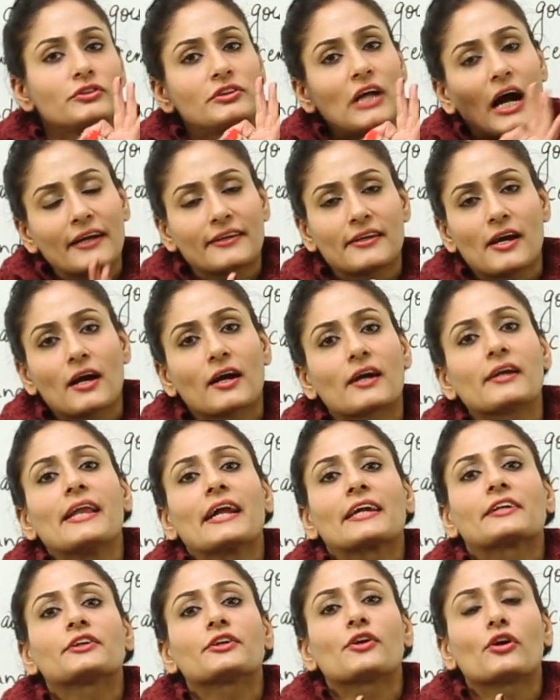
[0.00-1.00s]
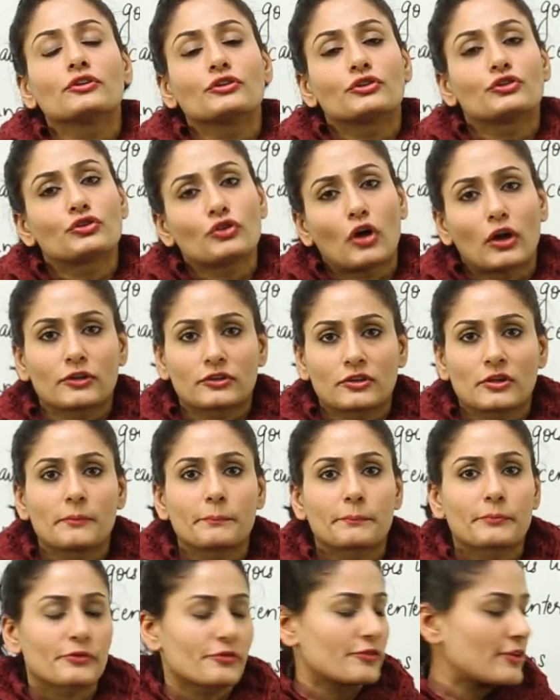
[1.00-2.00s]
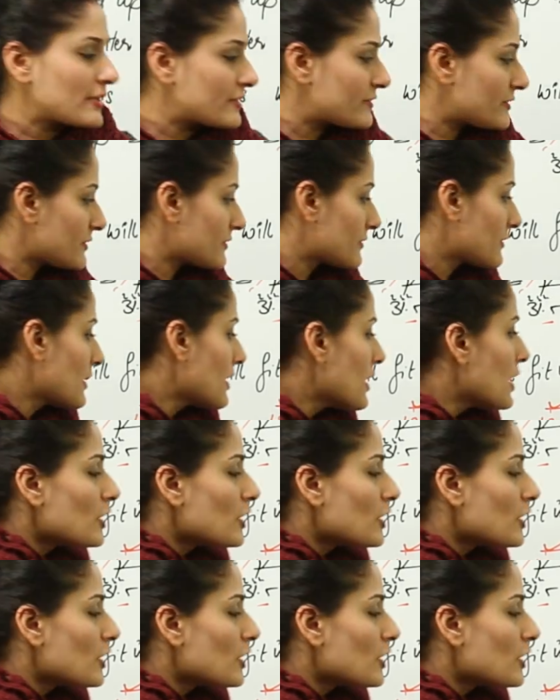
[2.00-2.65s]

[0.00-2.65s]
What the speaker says: data collected on short-term processes.